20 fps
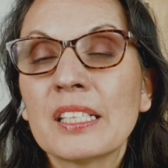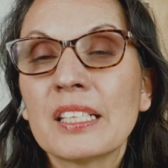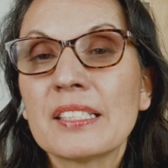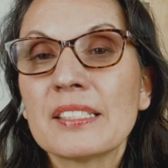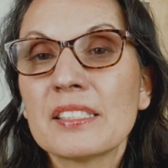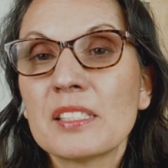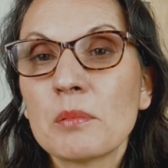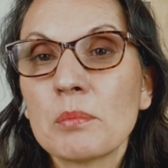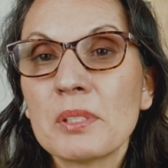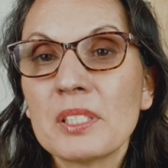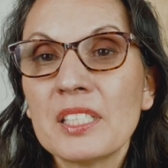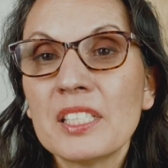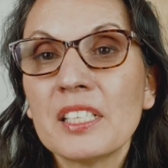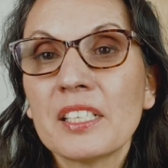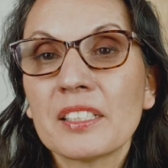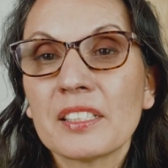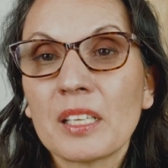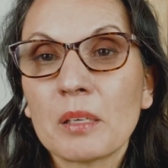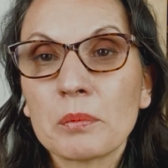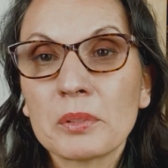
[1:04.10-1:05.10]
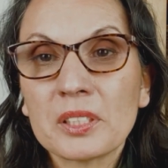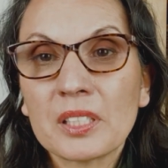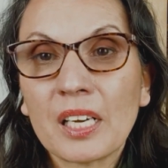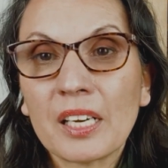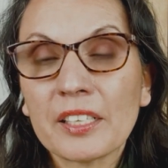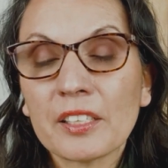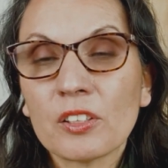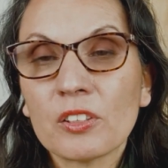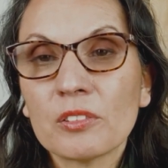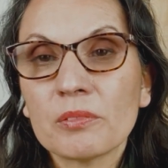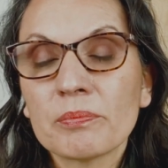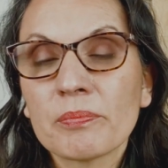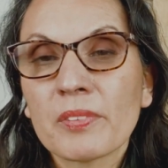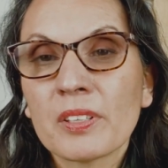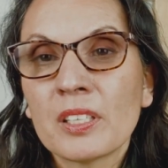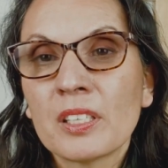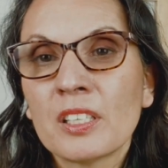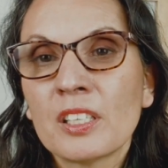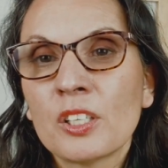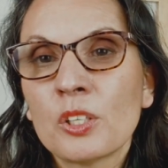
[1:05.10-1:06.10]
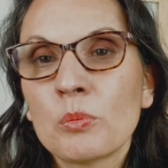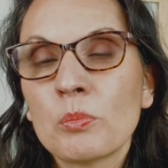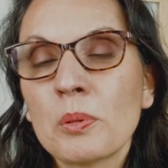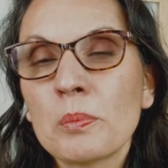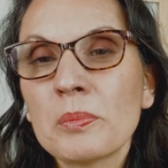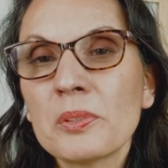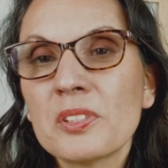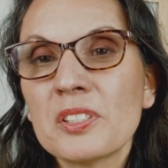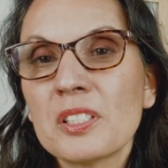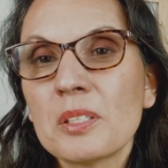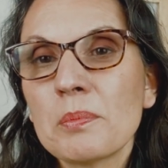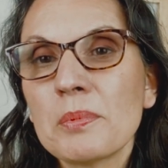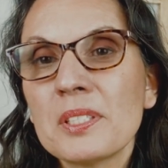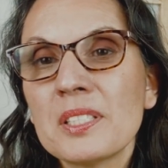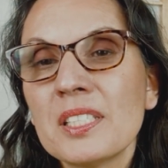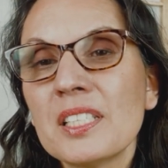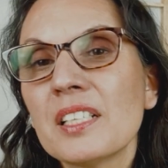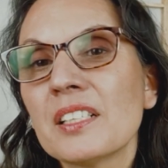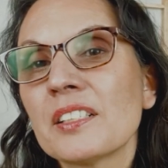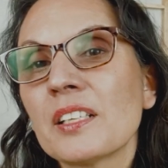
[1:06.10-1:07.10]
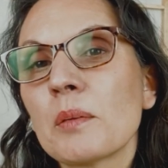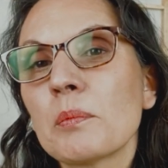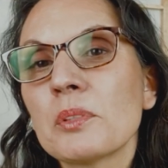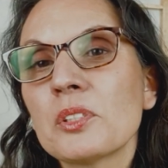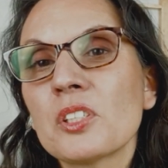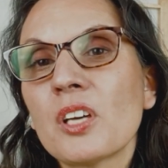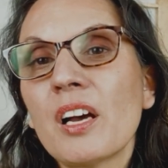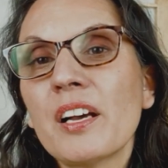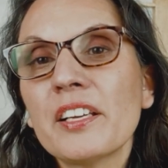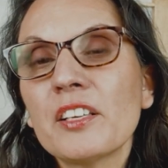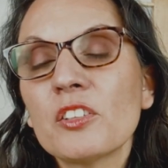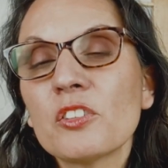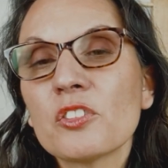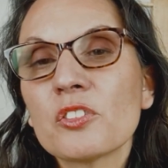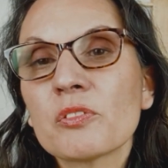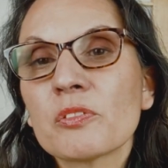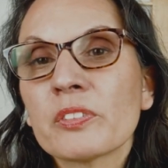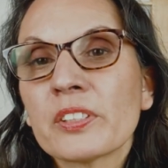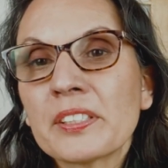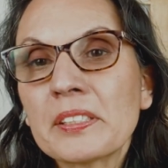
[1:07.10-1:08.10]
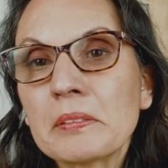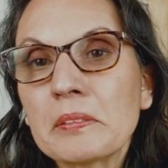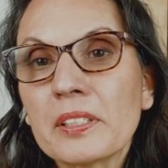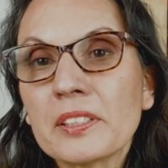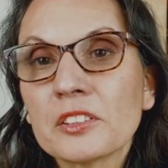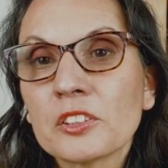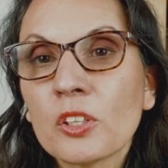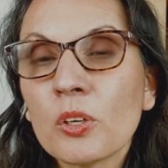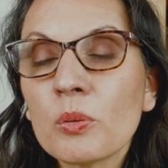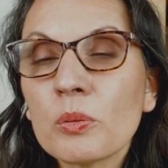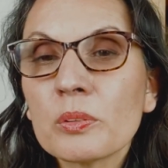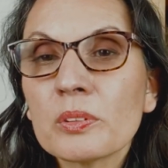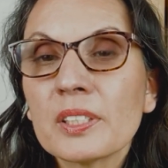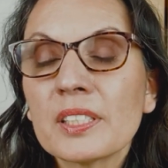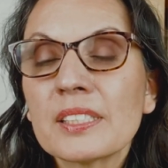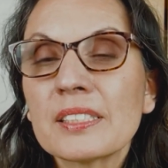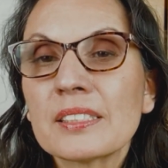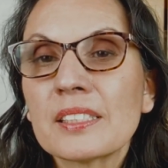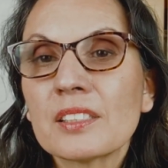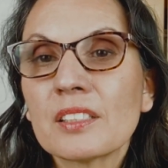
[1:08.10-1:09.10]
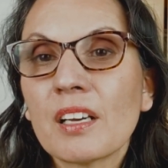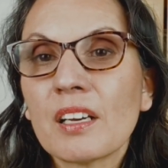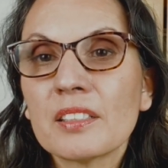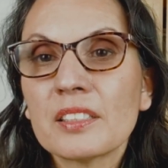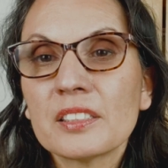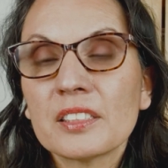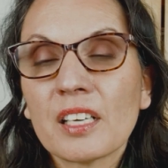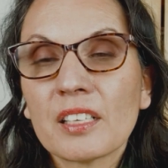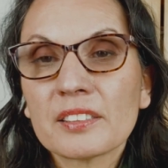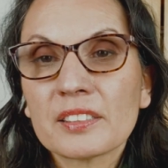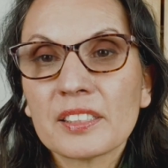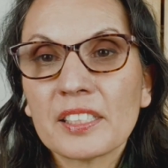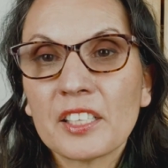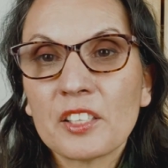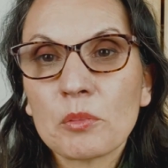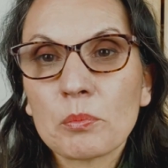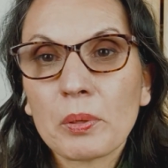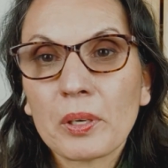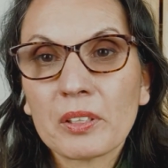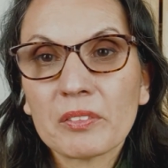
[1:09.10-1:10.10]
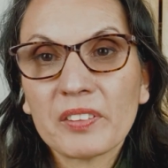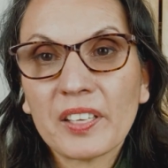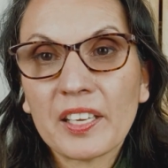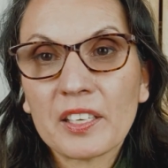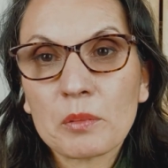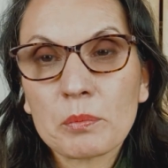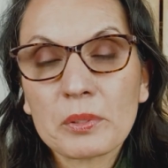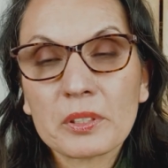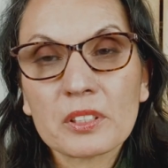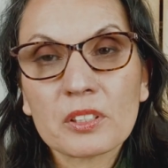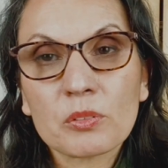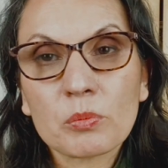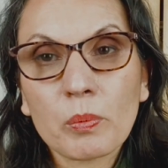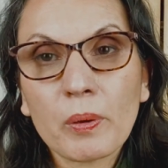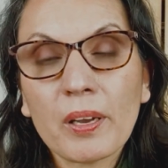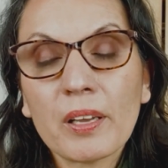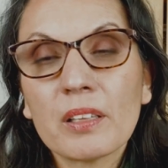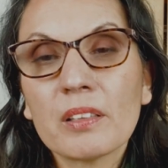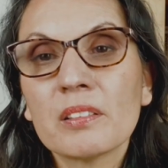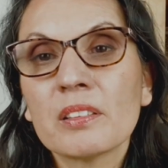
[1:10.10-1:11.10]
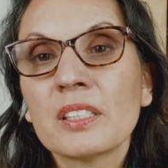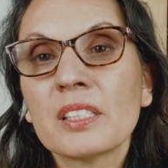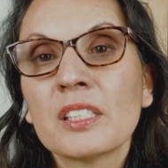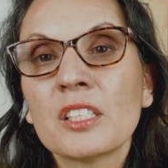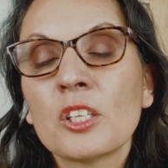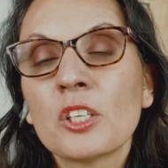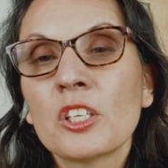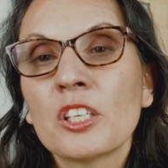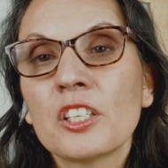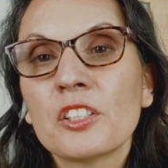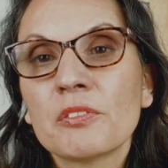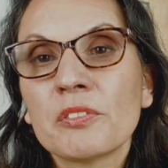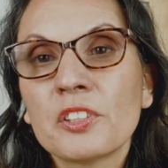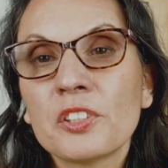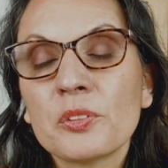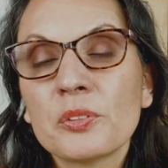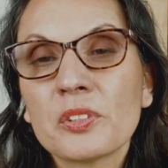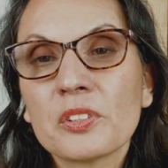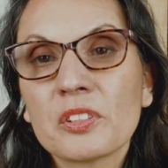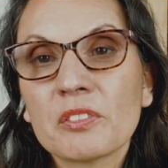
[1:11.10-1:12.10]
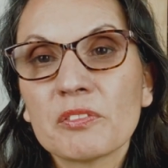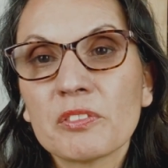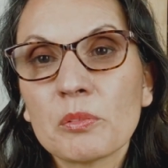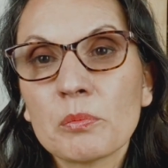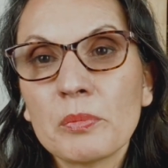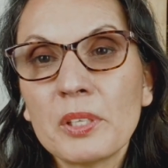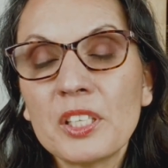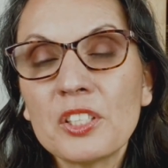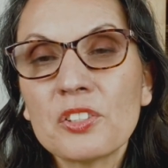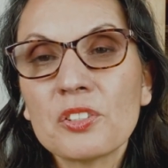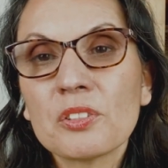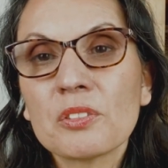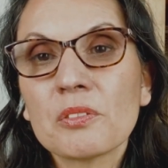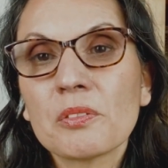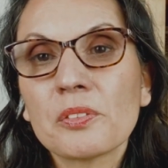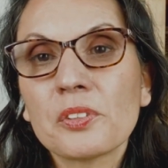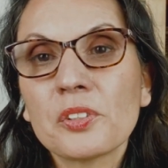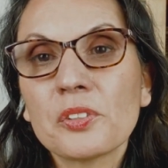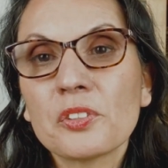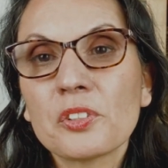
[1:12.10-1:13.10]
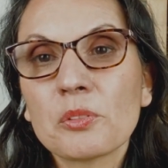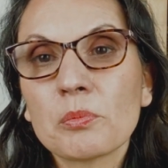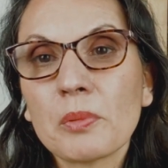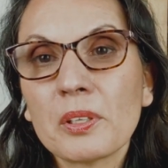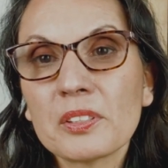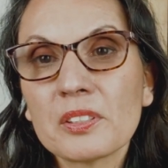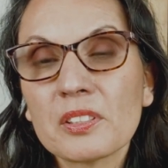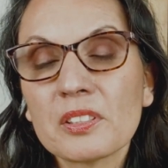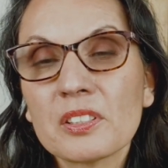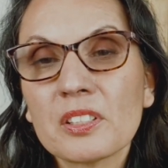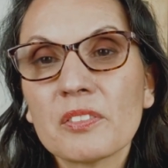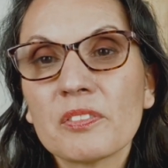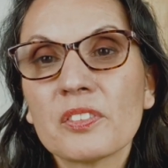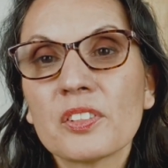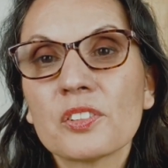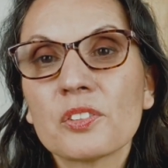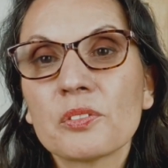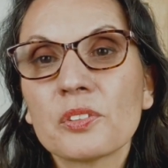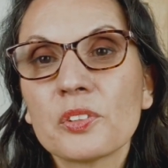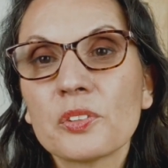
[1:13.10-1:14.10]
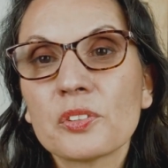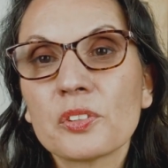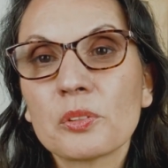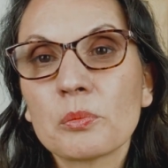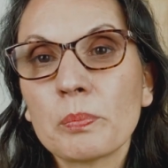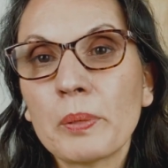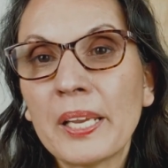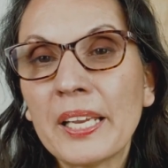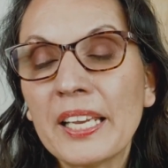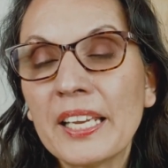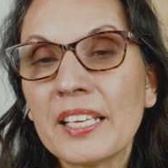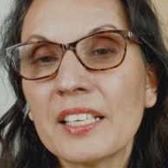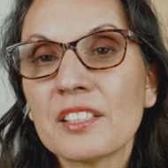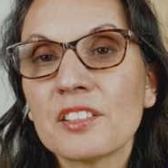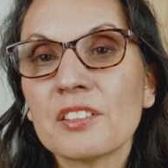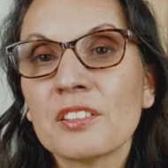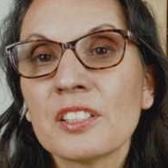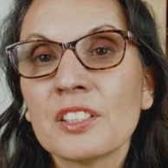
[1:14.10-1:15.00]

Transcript: and CBD cannabidiol. Remember, CBD cannabidiol is very well known. It's the non-intoxicating part of cannabis as well. It reduces inflammation, it reduces muscle stiffness, reduces pain,